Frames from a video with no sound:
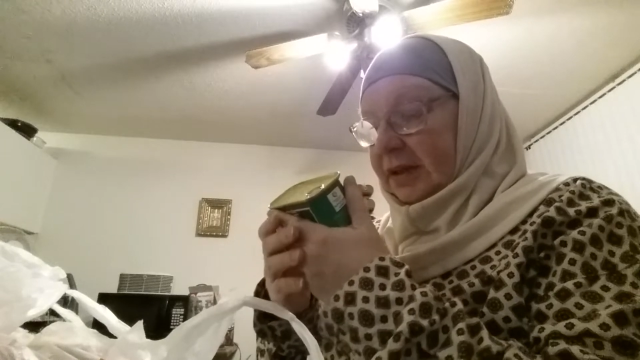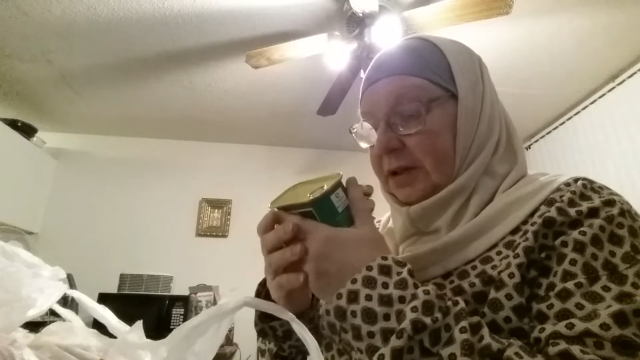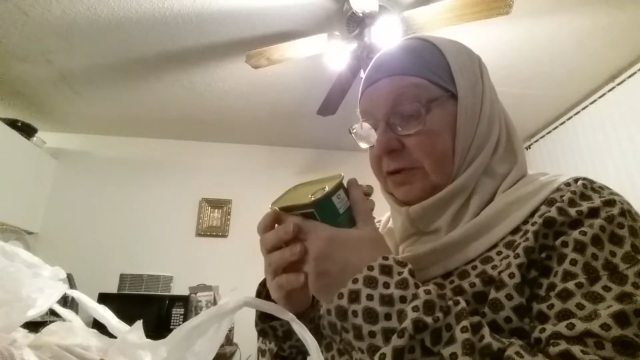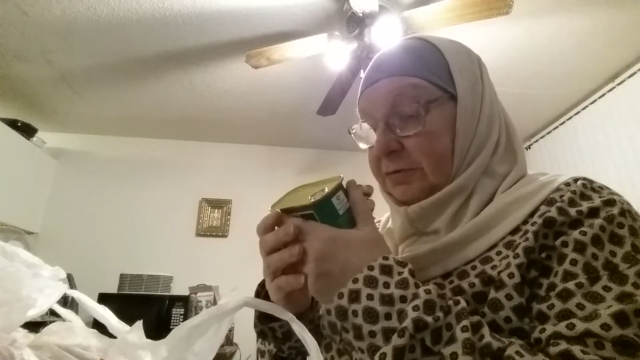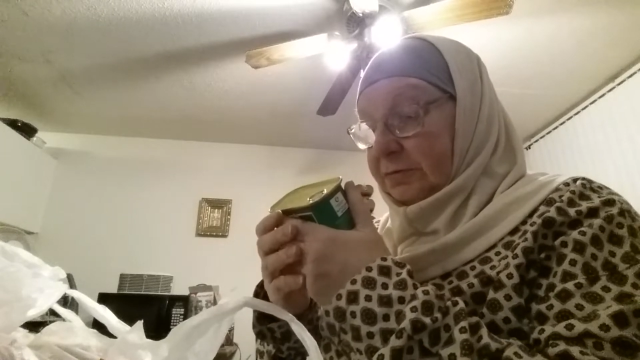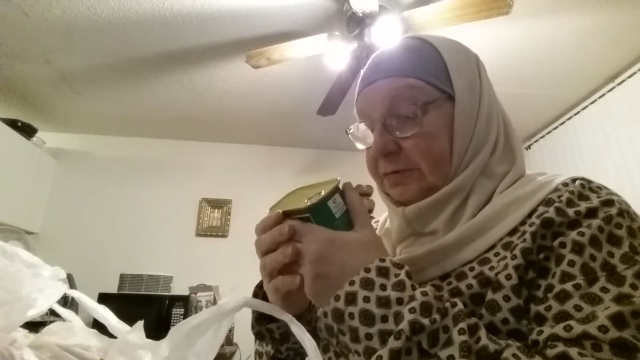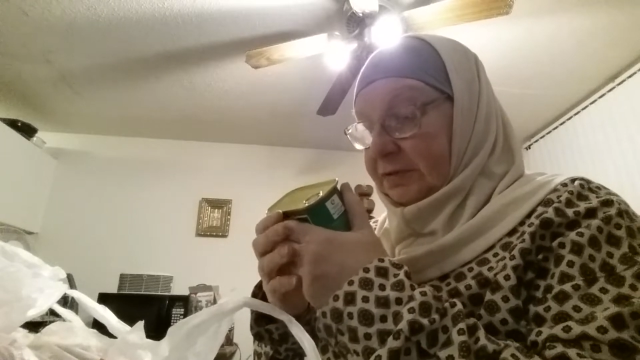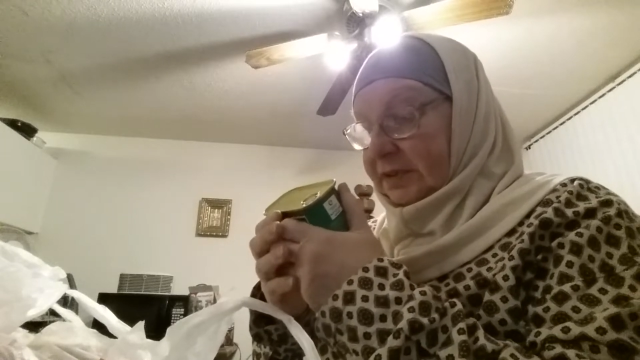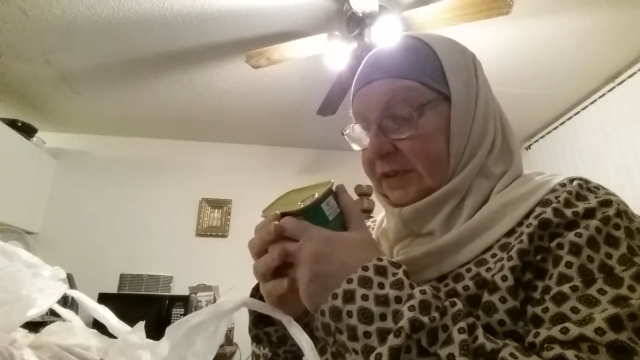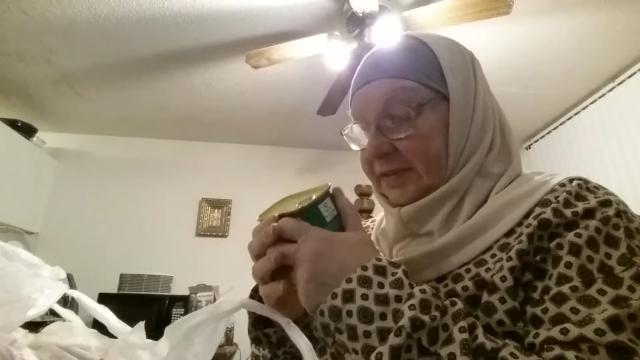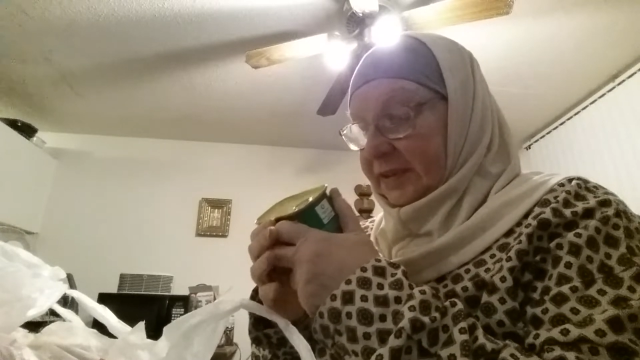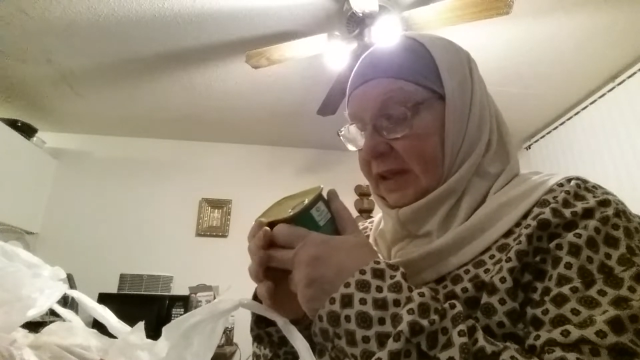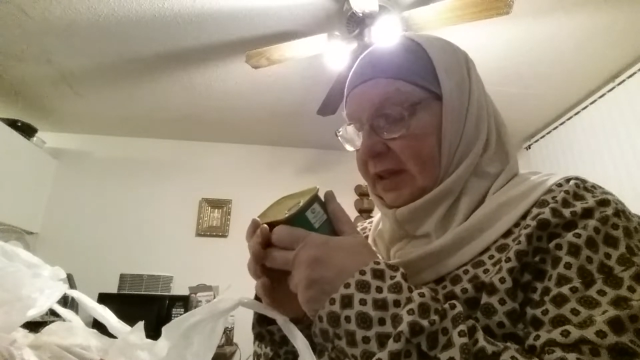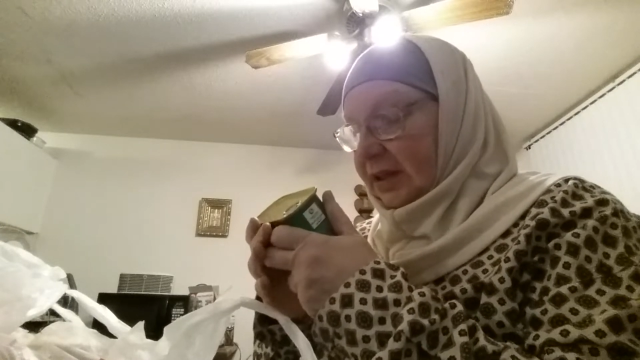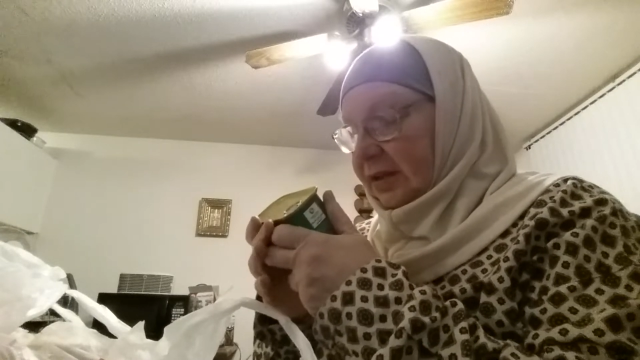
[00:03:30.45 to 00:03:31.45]
loaf,
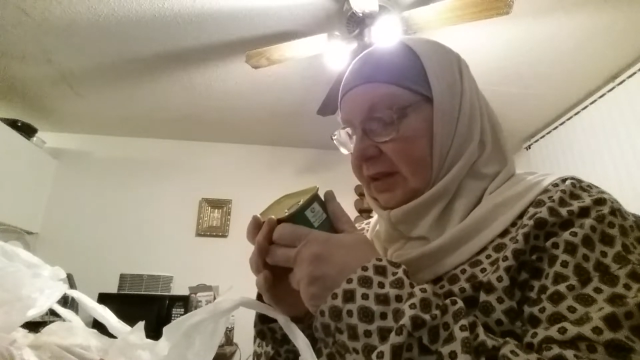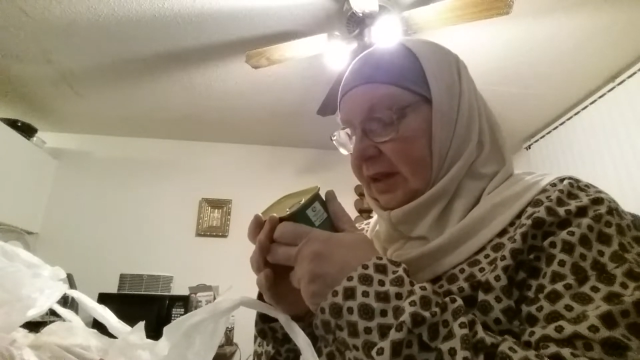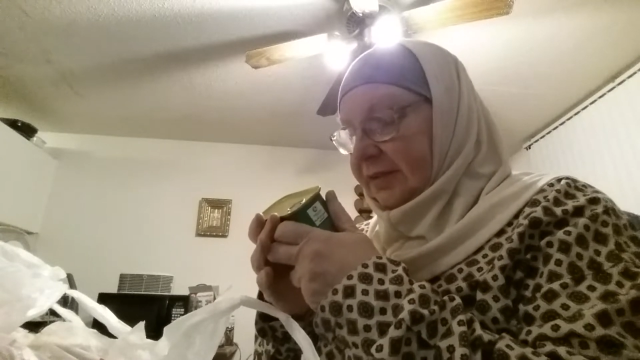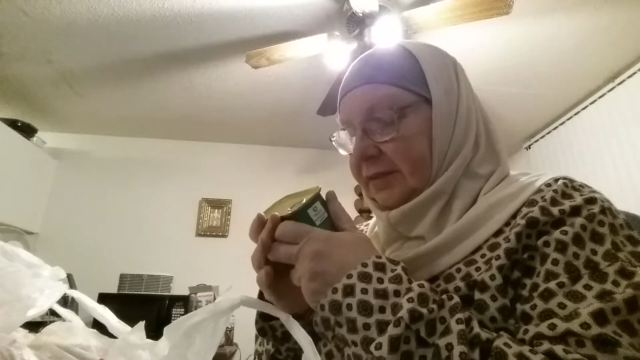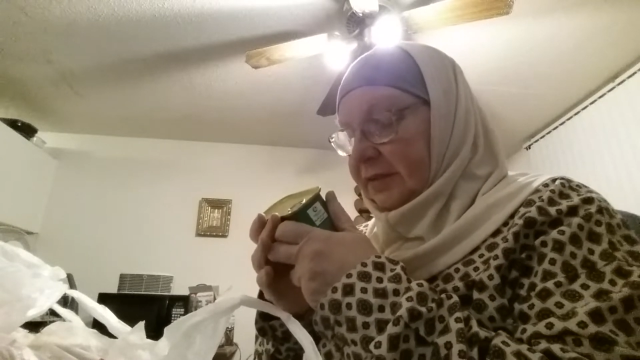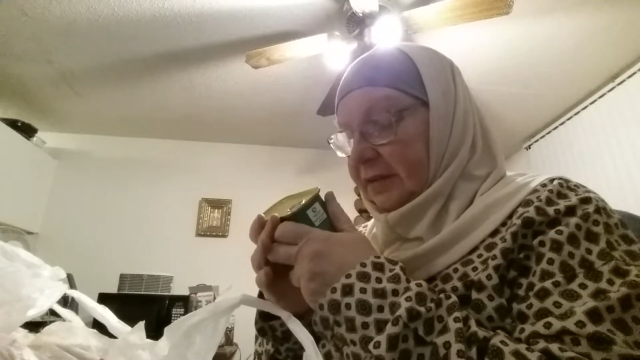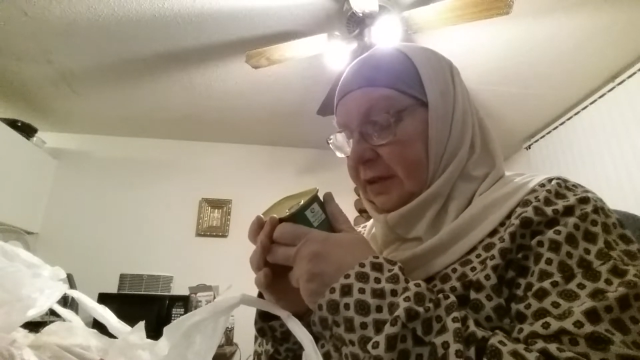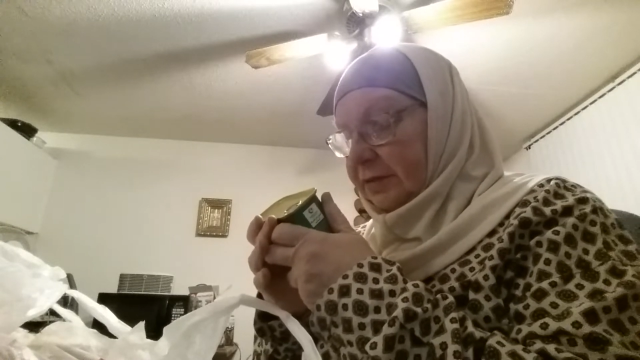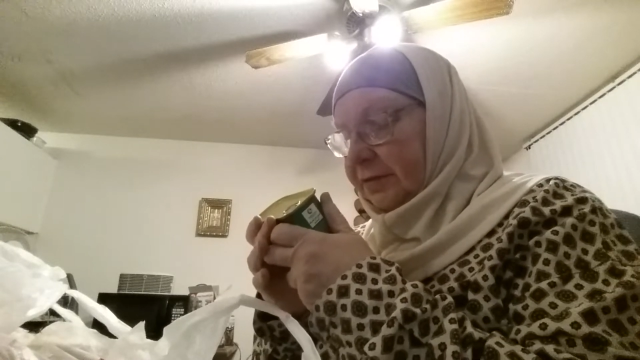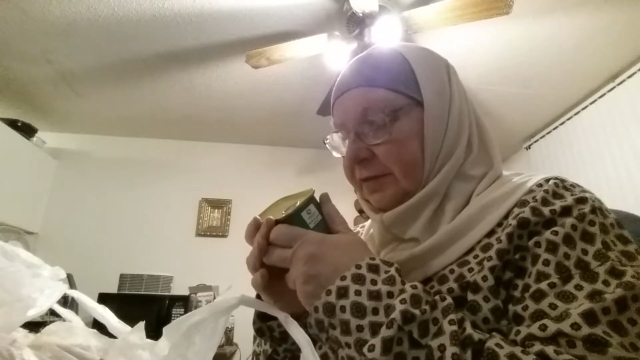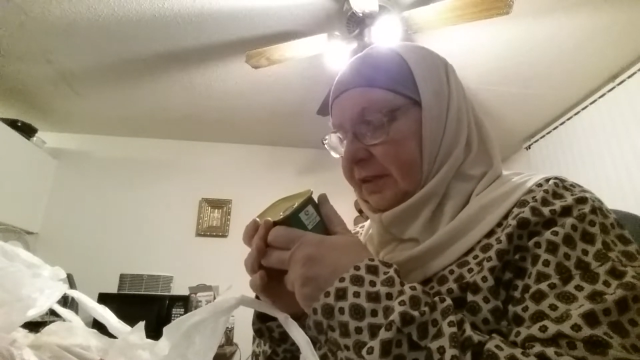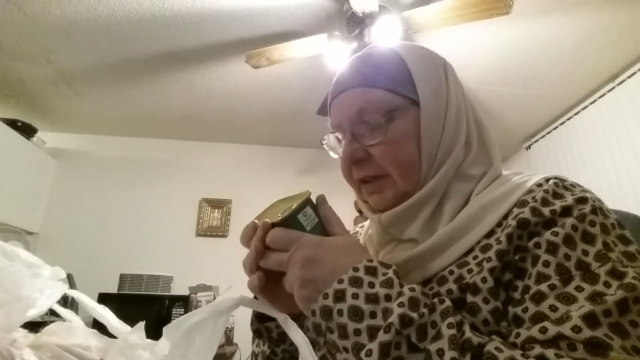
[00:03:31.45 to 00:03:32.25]
this halal luncheon loaf.